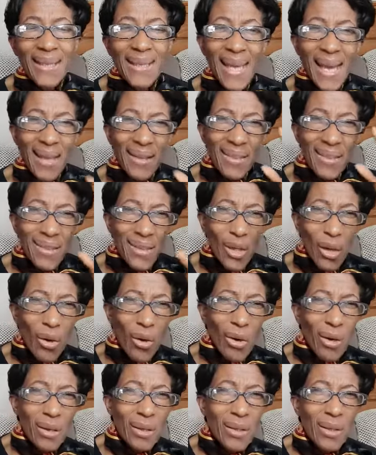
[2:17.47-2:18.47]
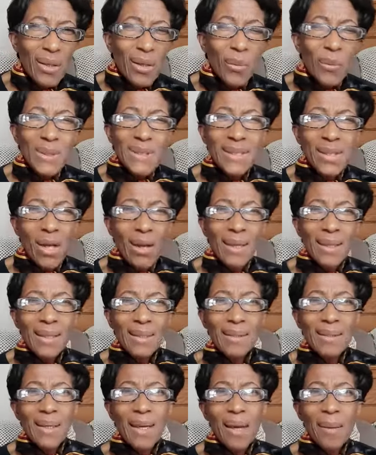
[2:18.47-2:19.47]
That thought was not
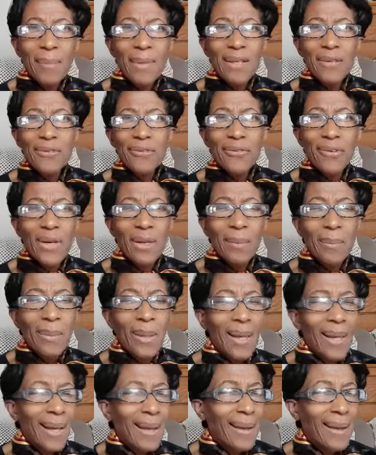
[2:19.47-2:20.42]
coming from